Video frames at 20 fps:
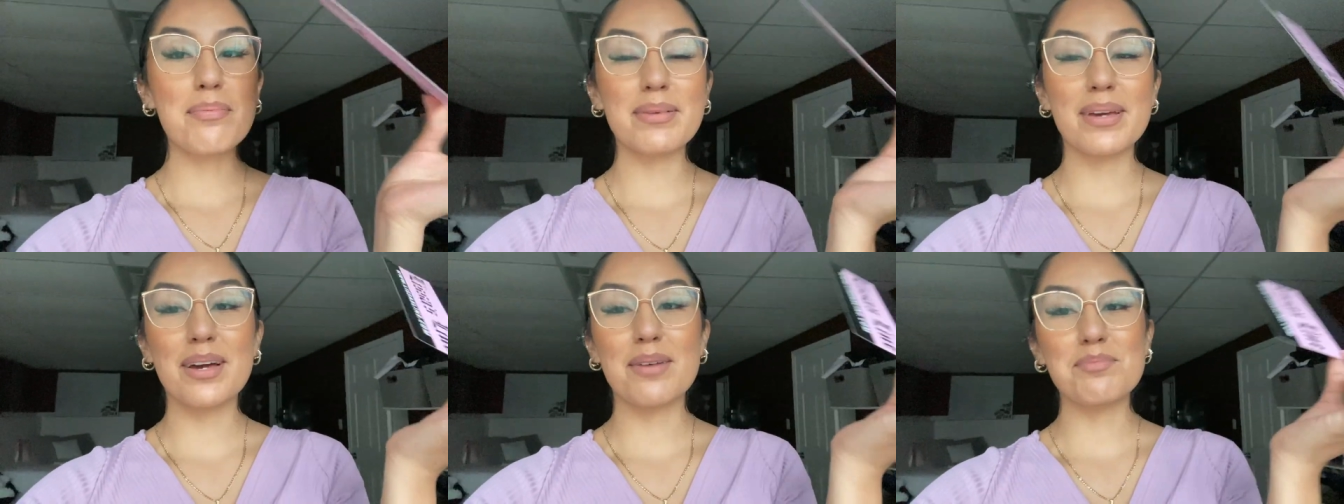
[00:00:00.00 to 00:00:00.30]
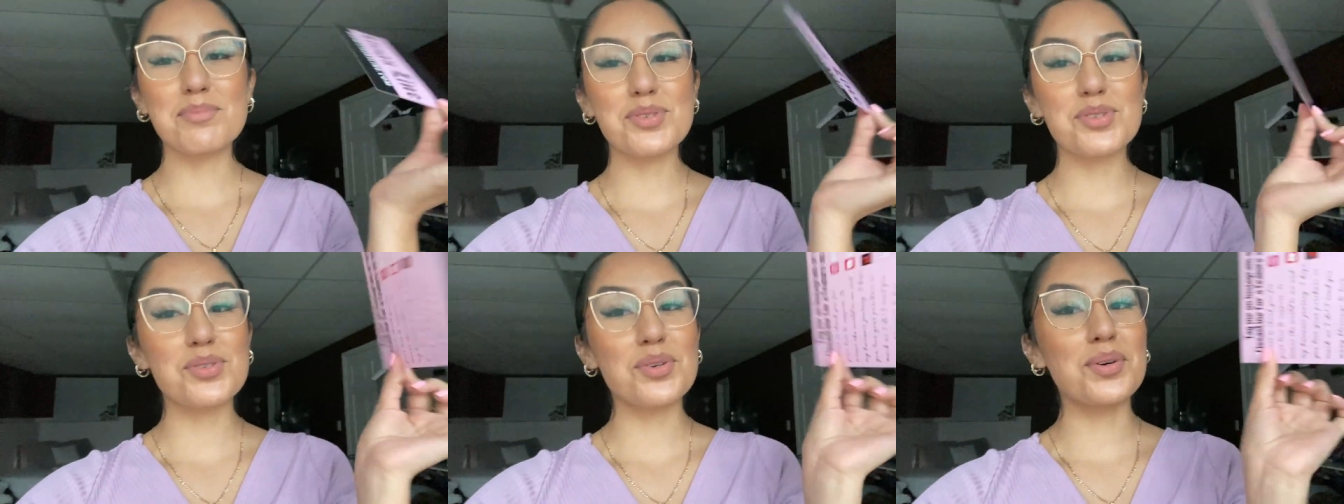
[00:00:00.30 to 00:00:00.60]
I'm
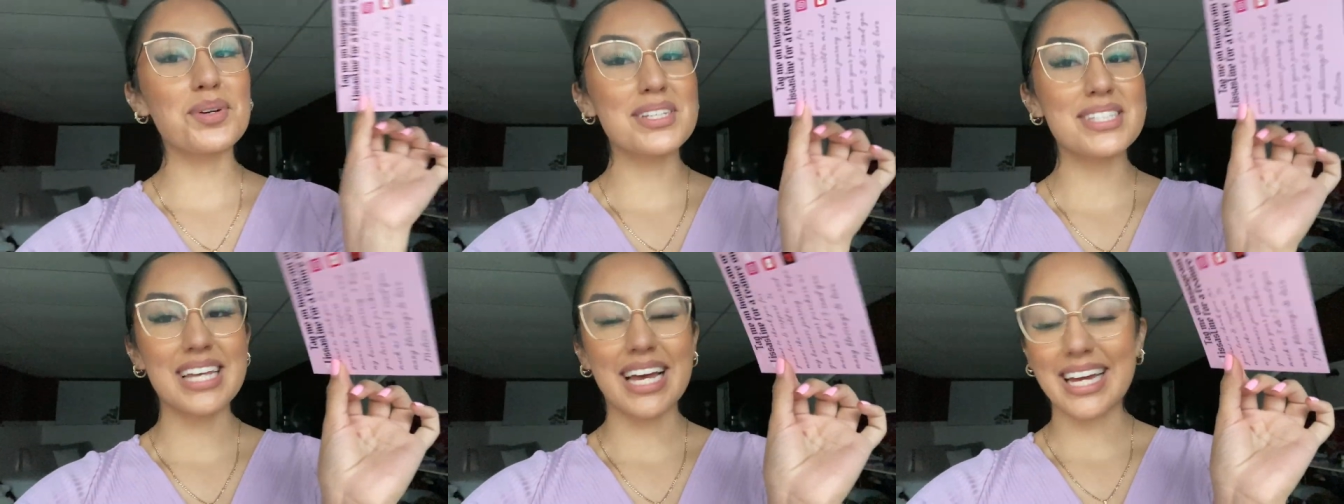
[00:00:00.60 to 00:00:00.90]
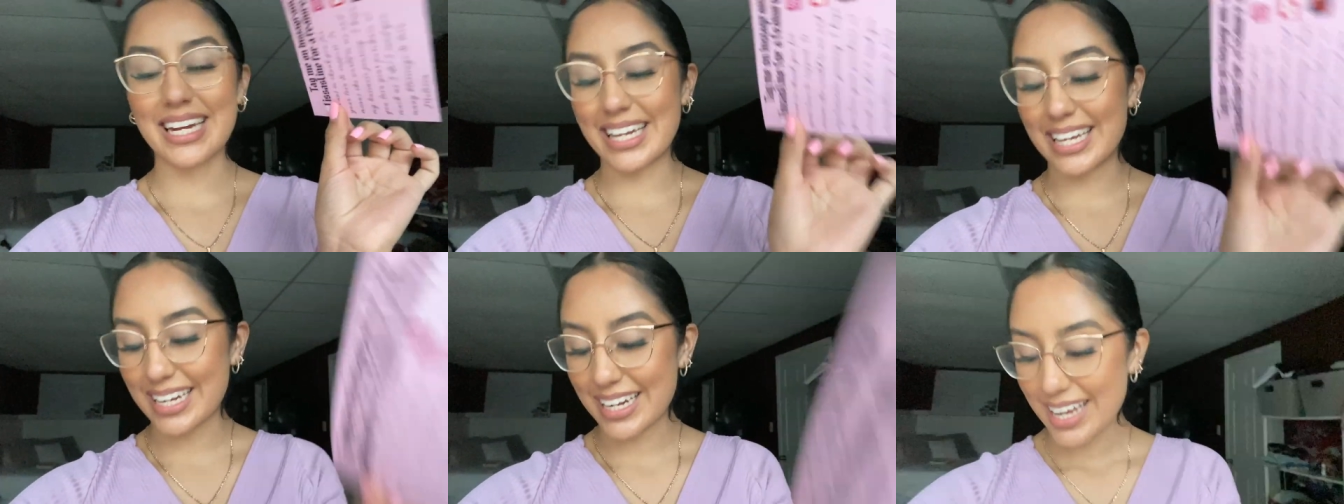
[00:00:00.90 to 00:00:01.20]
so
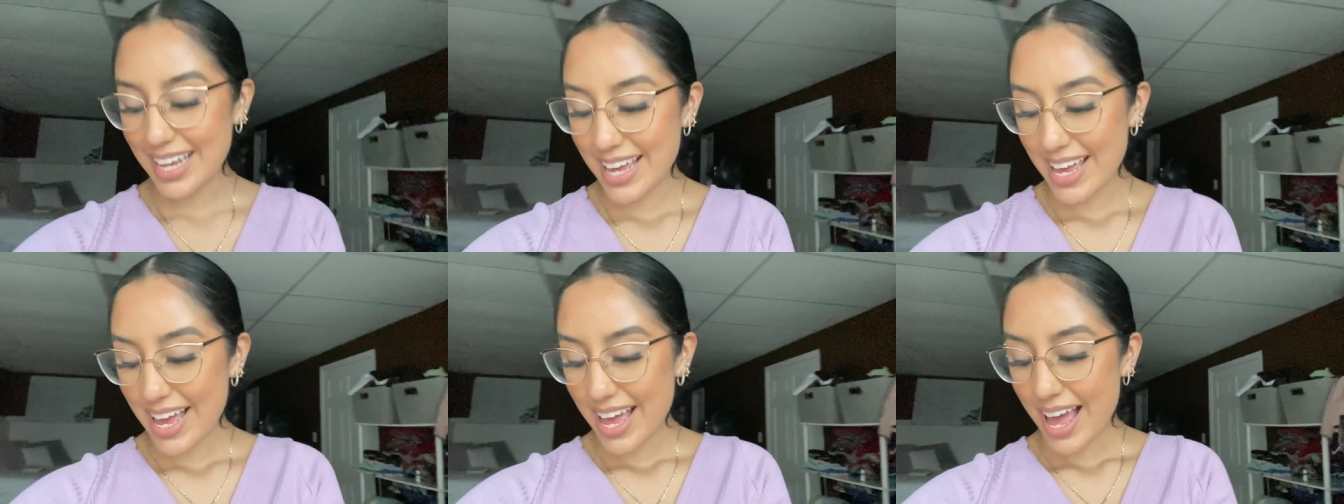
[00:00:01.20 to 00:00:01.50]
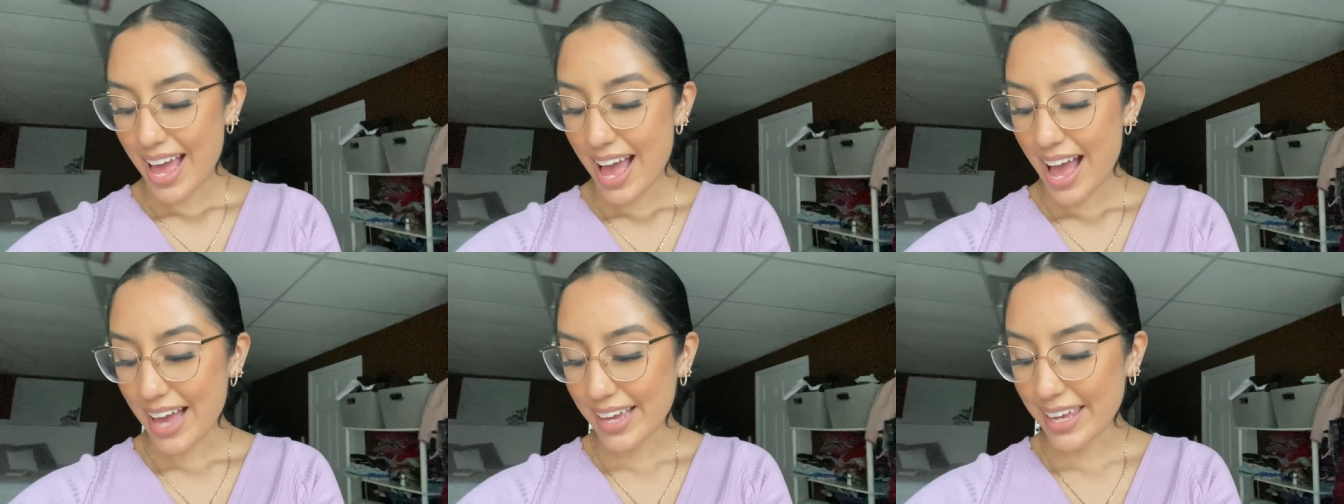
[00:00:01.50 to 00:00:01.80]
excited.
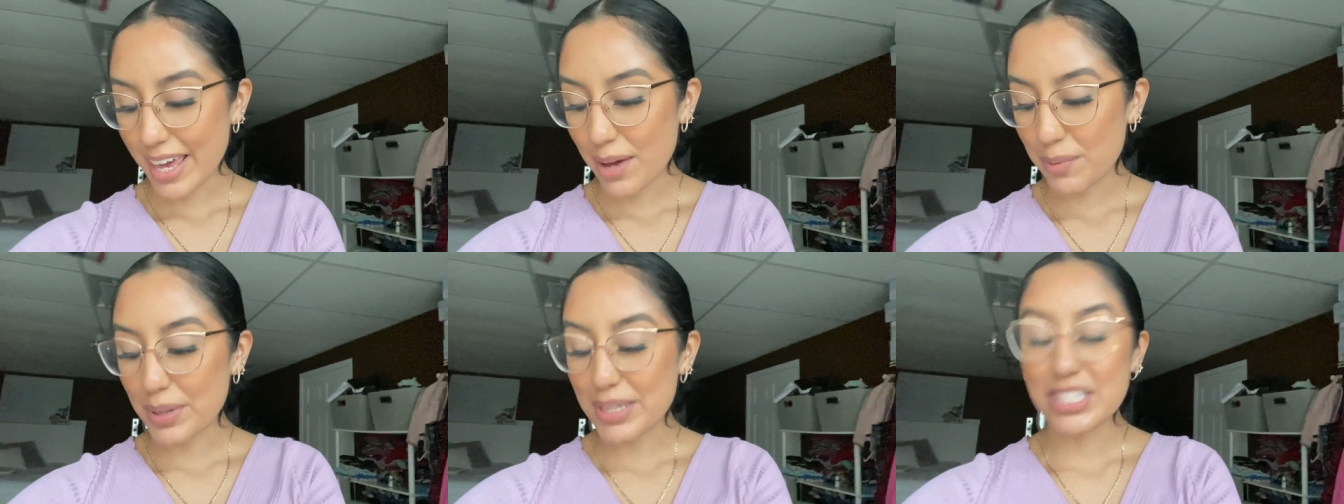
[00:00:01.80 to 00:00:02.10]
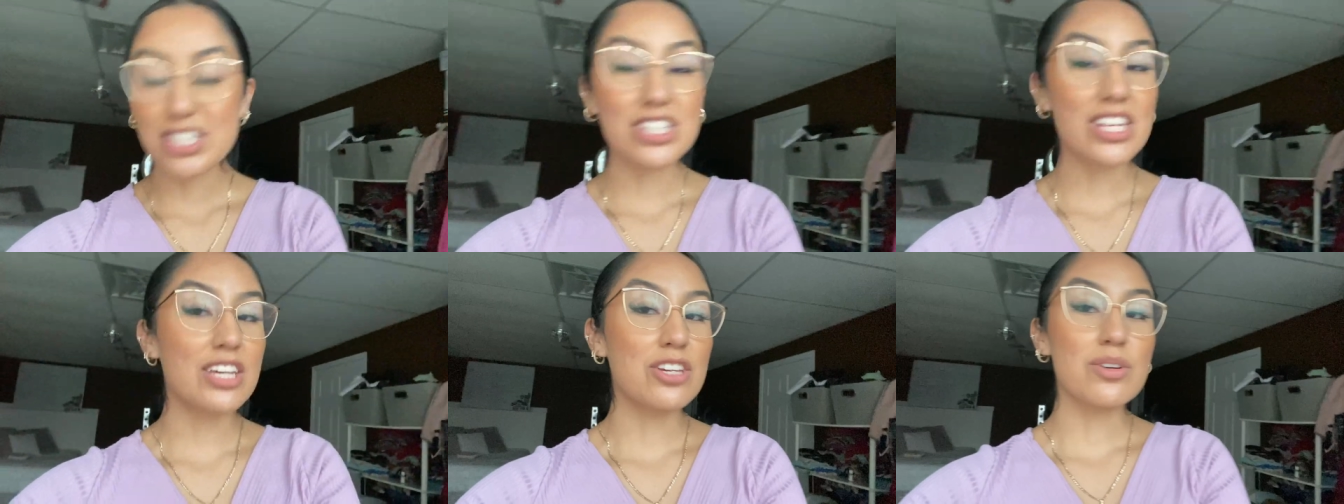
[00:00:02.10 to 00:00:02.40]
I can't wait to
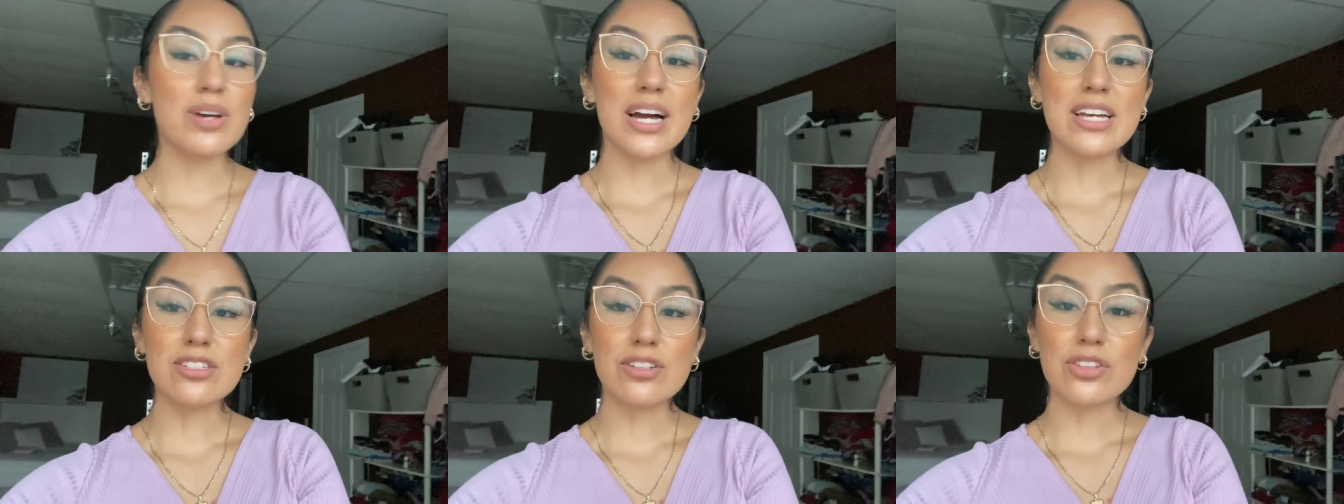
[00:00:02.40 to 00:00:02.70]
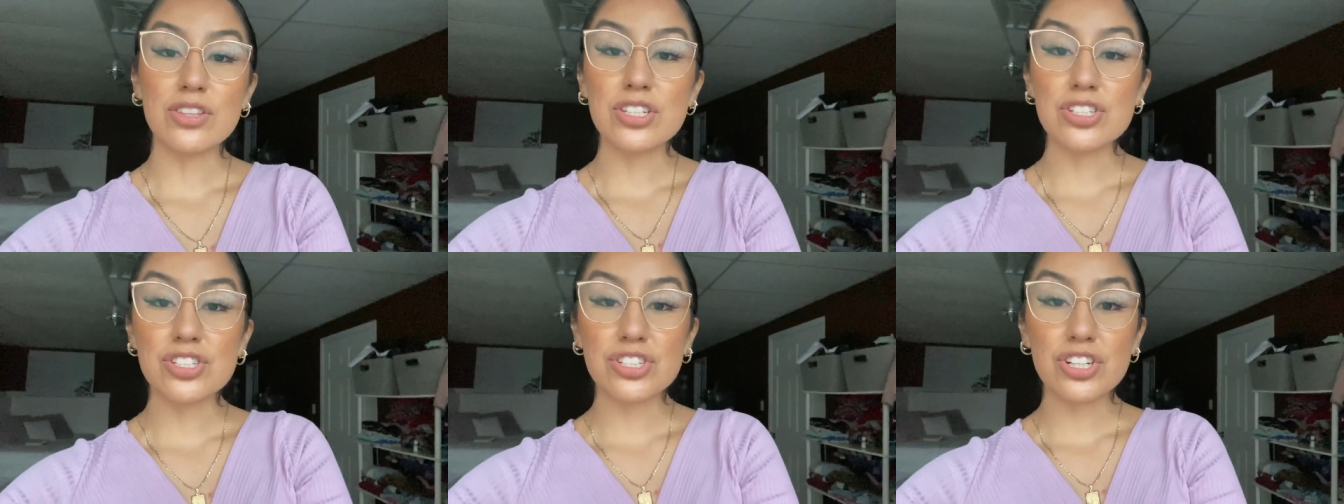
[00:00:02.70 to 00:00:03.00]
take you guys on
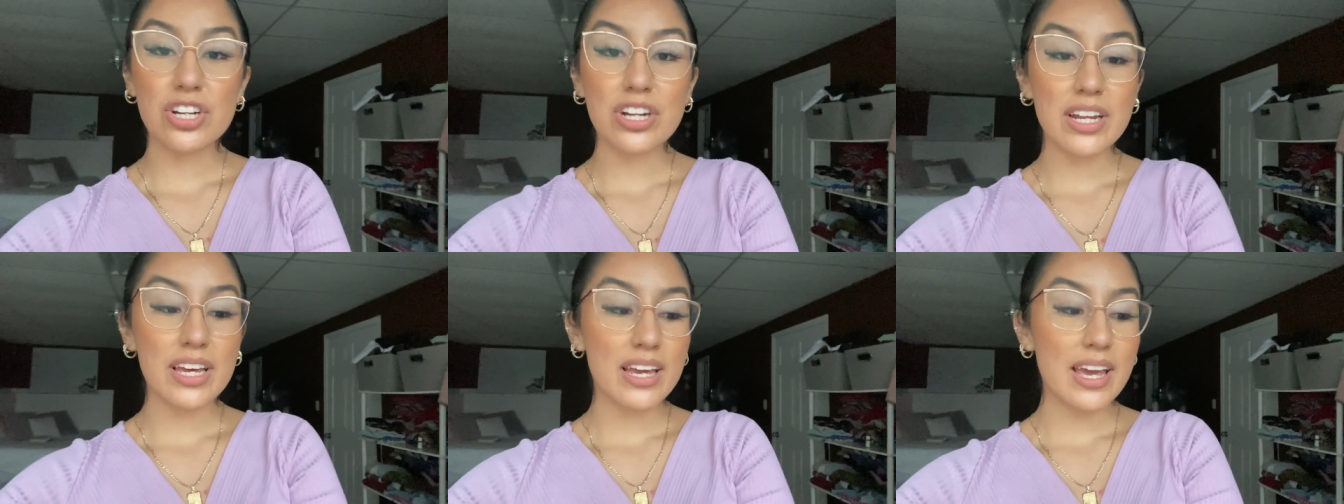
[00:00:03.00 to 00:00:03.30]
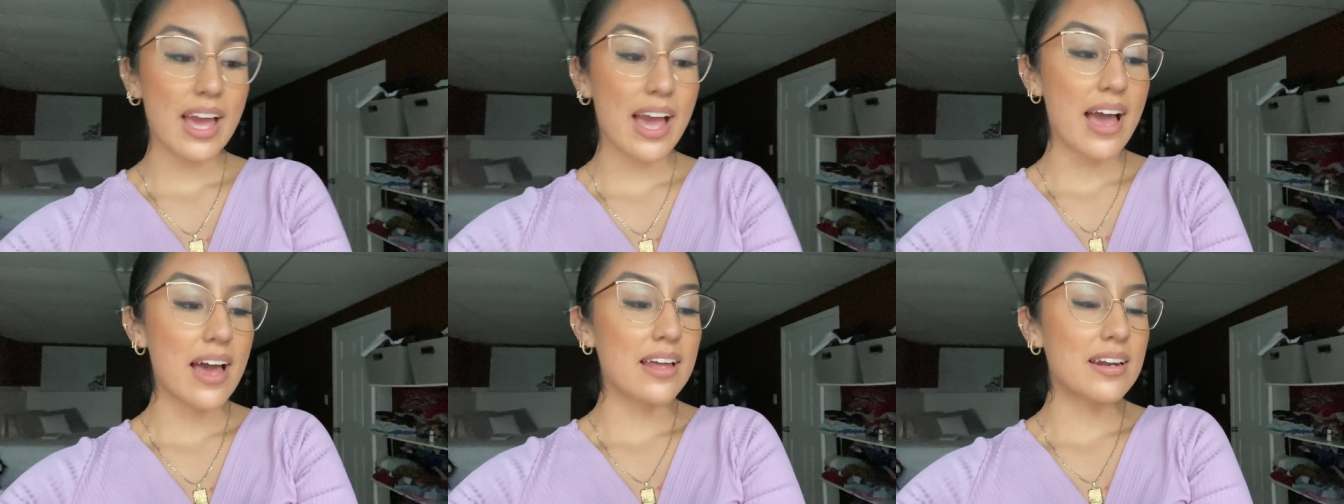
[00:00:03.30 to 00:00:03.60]
this journey
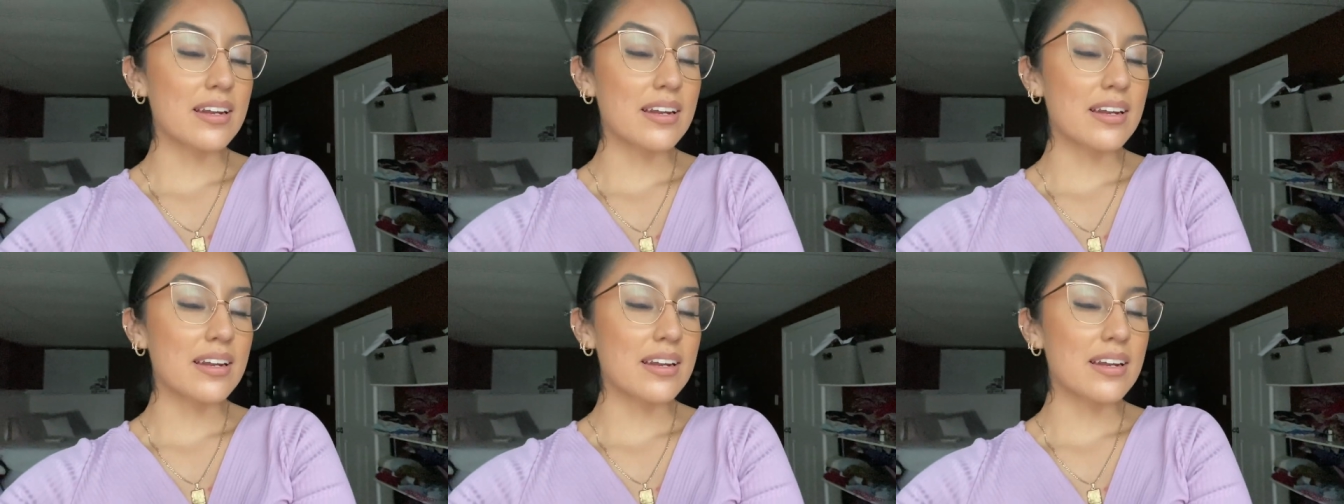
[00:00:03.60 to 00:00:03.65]
and